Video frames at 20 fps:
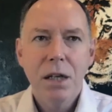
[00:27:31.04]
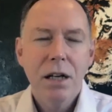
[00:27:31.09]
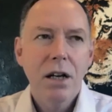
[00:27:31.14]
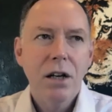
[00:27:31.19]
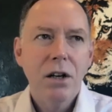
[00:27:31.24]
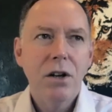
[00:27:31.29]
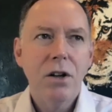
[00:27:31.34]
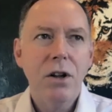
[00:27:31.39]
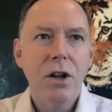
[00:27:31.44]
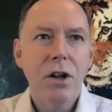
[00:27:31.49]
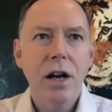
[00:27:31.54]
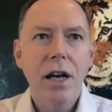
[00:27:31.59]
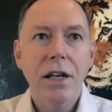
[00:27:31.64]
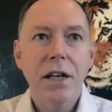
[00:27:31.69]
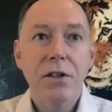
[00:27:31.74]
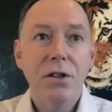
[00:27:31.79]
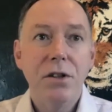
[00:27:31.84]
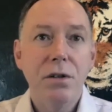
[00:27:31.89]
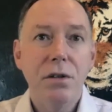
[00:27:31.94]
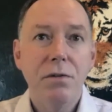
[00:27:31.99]

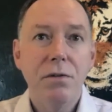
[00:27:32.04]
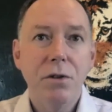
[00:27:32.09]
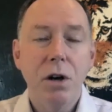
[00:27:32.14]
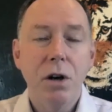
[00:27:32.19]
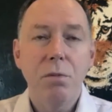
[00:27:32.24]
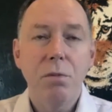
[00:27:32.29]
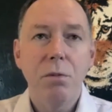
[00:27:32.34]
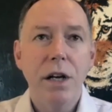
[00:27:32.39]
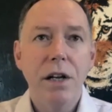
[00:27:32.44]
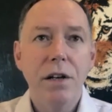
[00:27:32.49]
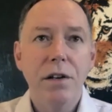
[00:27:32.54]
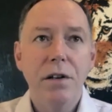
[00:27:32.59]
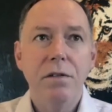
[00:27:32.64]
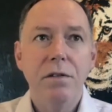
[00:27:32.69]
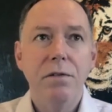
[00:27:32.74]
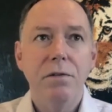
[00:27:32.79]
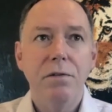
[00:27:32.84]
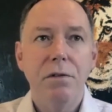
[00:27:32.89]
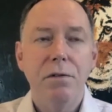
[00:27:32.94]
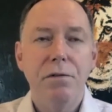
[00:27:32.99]
Clients who have got rid
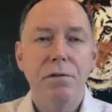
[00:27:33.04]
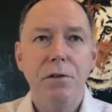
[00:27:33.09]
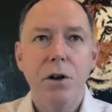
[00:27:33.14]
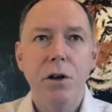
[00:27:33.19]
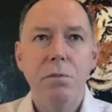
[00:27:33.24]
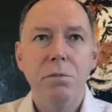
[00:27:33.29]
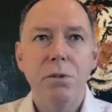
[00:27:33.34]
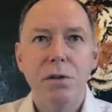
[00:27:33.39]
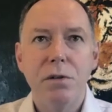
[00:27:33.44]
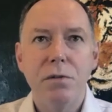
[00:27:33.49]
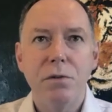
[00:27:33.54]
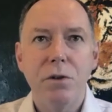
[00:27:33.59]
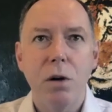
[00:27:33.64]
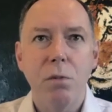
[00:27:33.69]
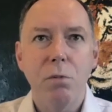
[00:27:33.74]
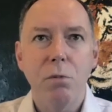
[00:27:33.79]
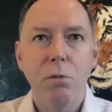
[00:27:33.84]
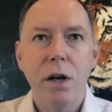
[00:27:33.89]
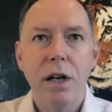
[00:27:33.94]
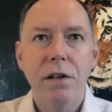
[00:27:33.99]
of, firms who have
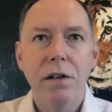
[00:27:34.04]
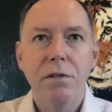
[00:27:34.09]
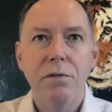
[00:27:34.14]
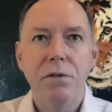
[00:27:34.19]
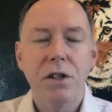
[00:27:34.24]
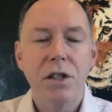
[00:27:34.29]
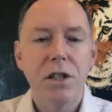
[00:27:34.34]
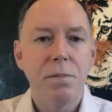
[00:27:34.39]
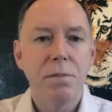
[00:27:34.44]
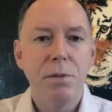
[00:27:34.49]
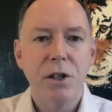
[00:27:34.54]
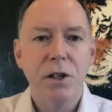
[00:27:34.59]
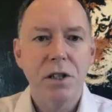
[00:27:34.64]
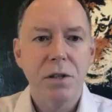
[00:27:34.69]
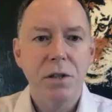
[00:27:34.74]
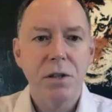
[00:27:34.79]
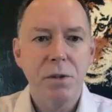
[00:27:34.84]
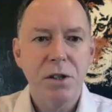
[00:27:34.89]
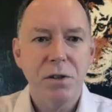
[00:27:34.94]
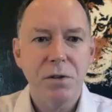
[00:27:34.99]
got rid of
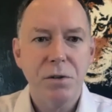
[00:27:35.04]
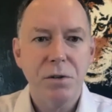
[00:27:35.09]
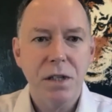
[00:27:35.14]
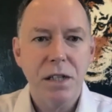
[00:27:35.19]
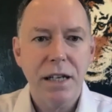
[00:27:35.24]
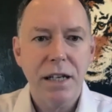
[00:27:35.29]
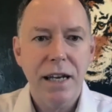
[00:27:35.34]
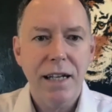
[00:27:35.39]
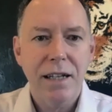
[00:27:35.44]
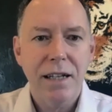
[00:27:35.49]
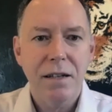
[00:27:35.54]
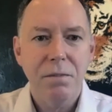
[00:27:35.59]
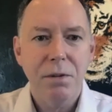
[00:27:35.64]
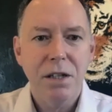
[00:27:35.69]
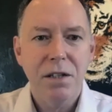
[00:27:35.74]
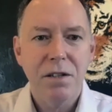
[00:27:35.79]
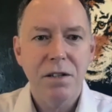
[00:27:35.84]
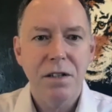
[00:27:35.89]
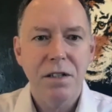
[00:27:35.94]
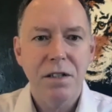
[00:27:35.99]
disbursements altogether,
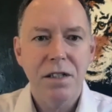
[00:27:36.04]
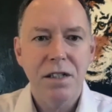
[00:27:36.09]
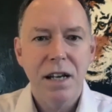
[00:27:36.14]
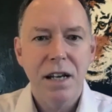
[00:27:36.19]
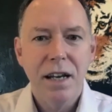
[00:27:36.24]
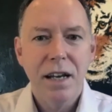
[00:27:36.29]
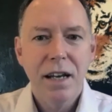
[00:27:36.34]
because